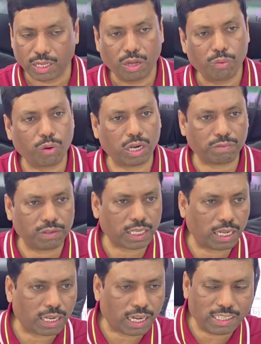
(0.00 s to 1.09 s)
what we can
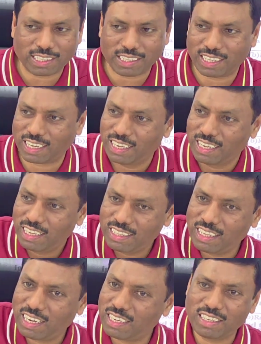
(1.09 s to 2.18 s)
consider,
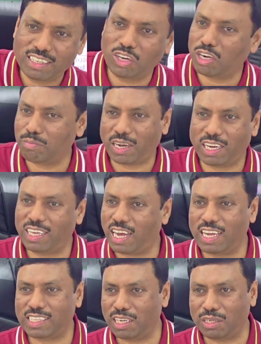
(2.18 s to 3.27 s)
the normally, as
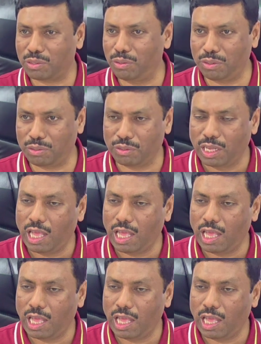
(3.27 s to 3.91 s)
I told you,